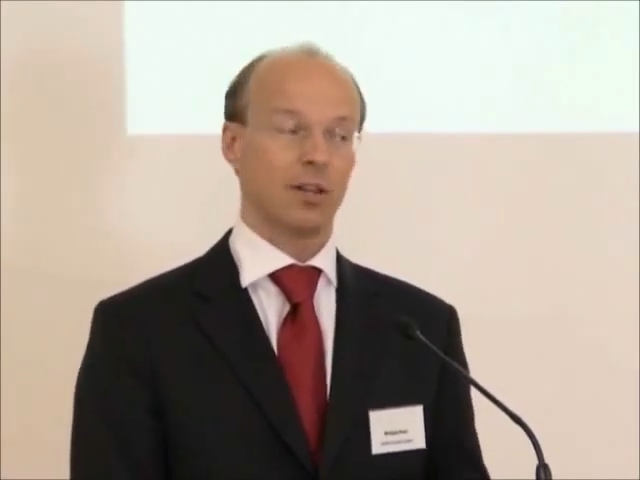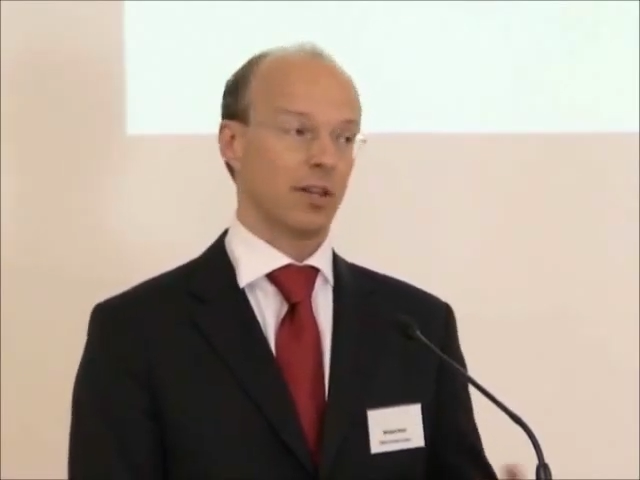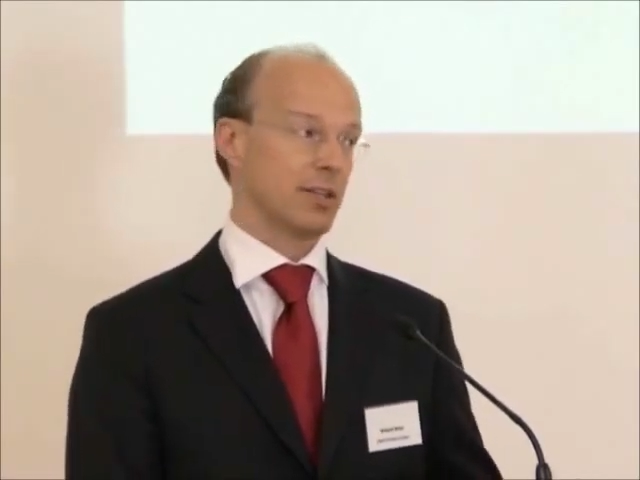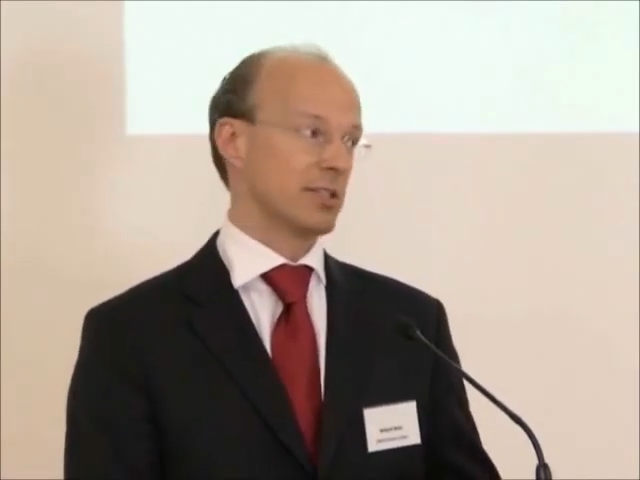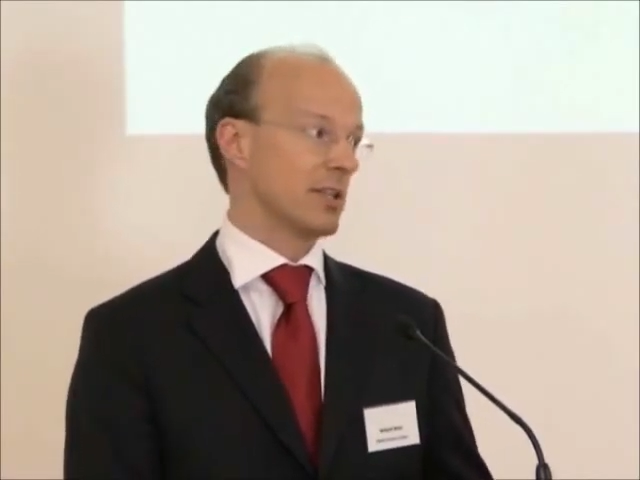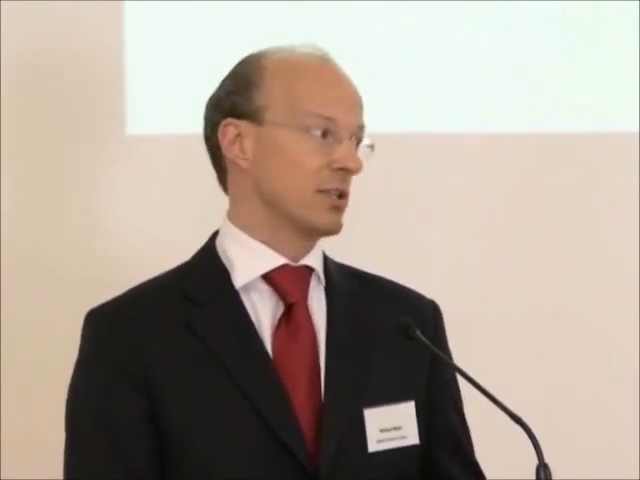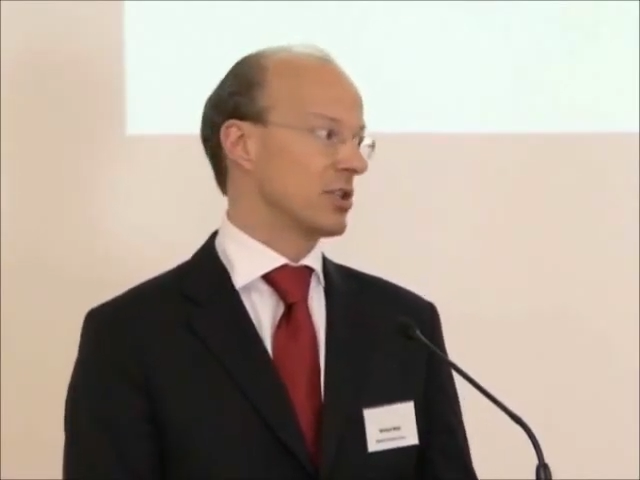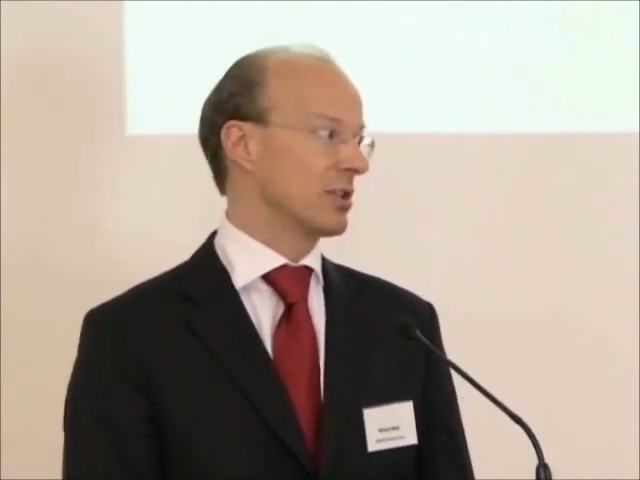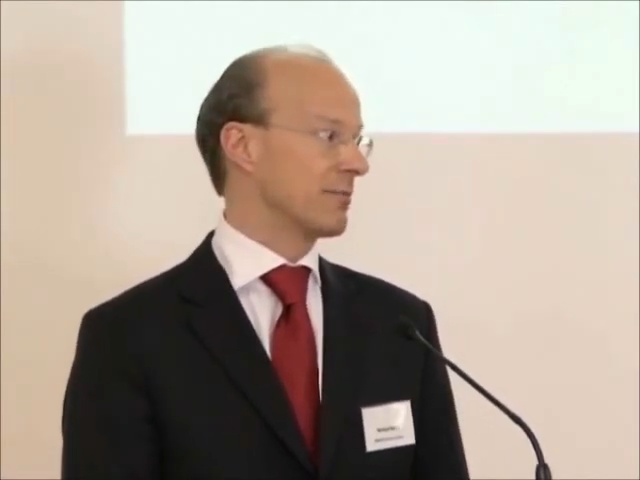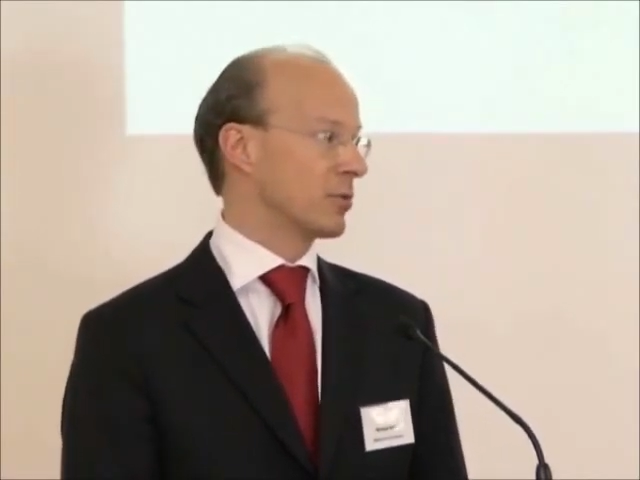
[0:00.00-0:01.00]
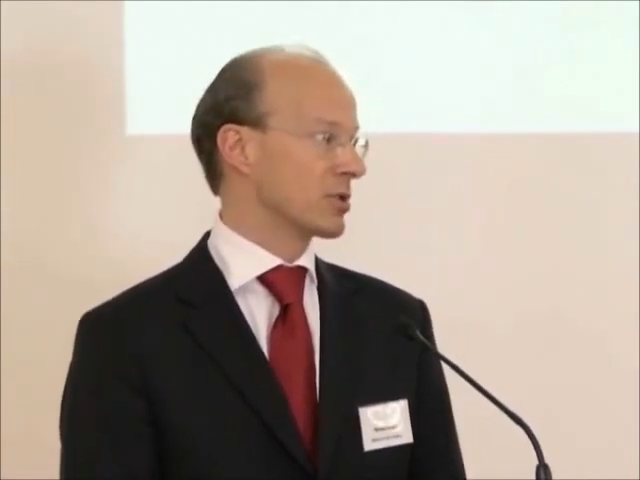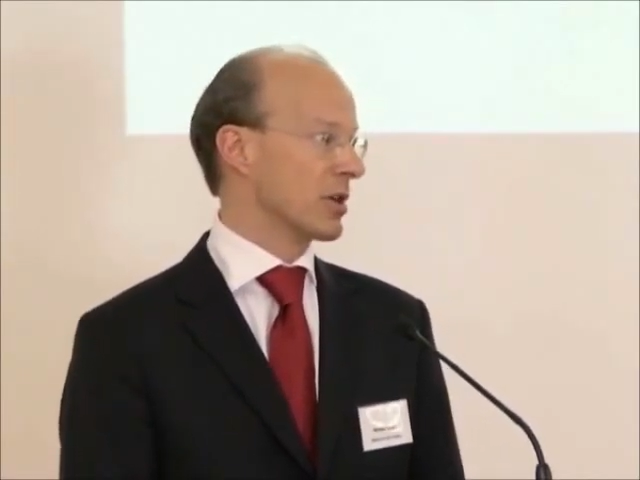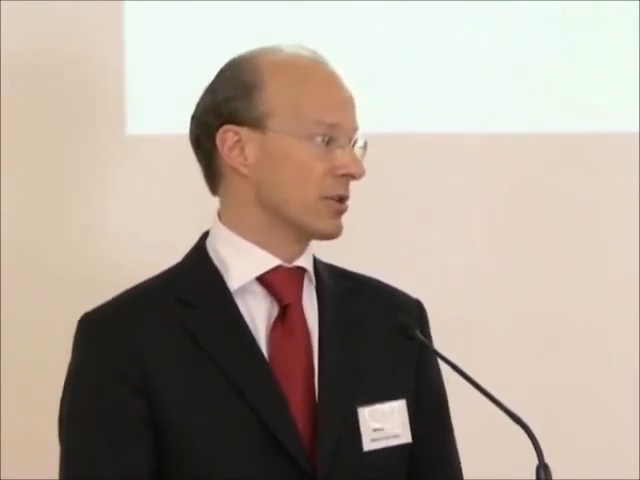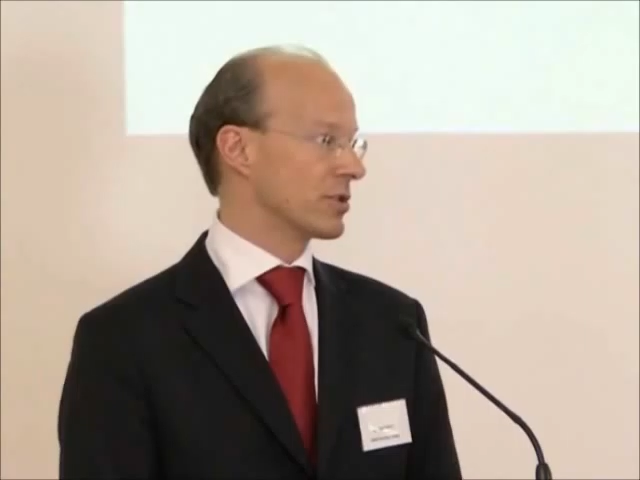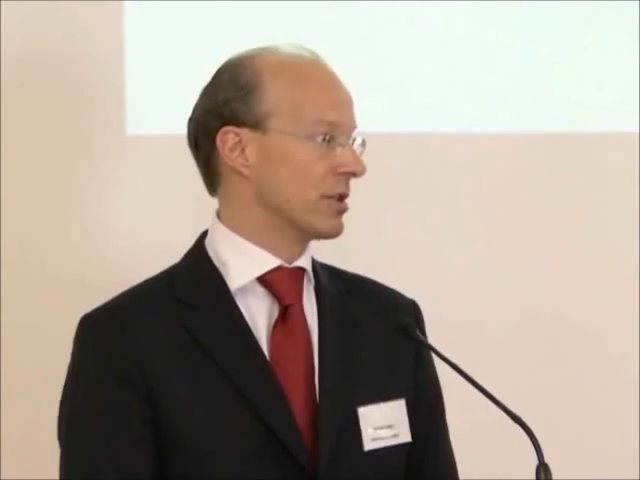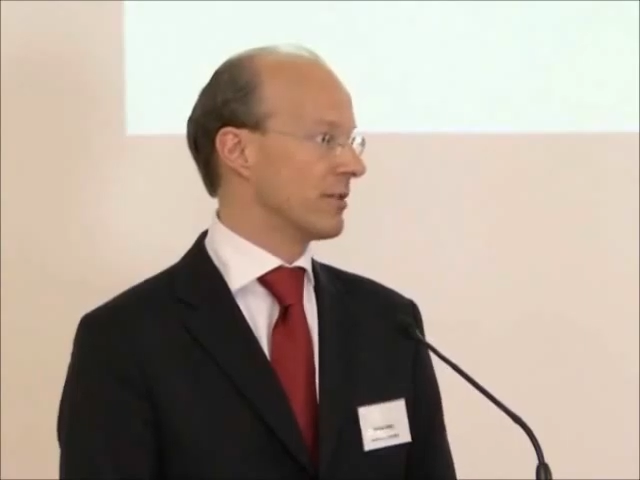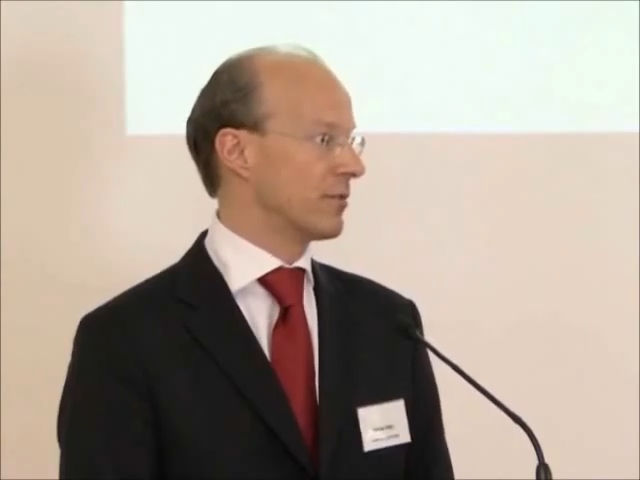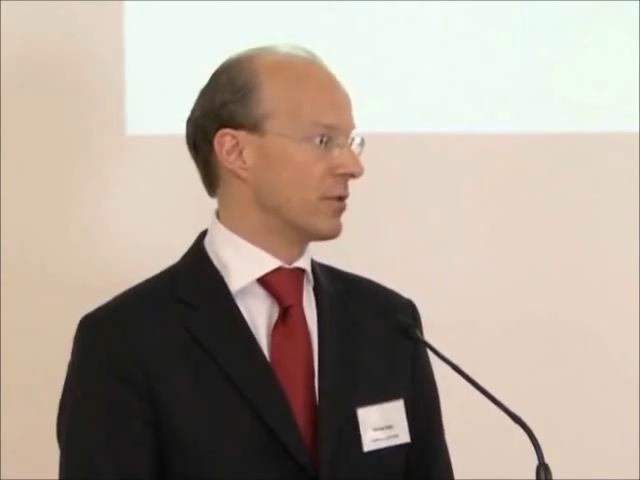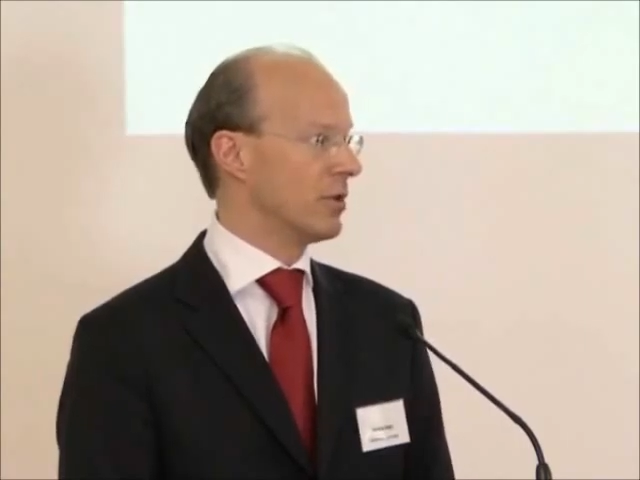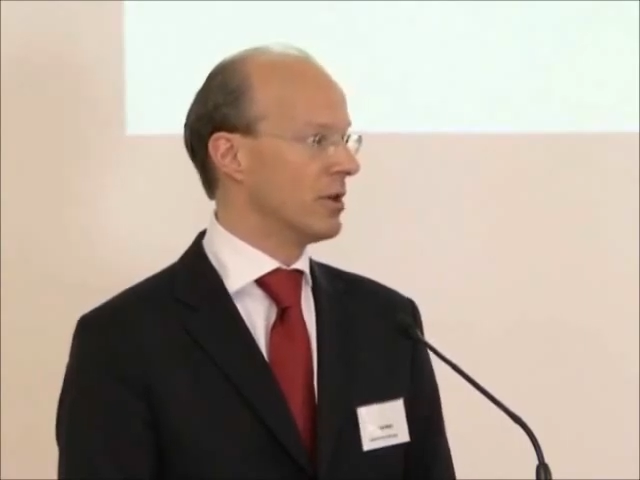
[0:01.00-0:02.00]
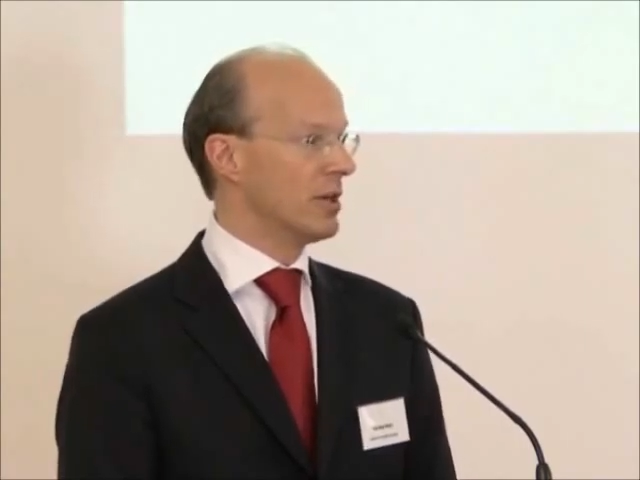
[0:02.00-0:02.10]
that this initiative was launched. And if you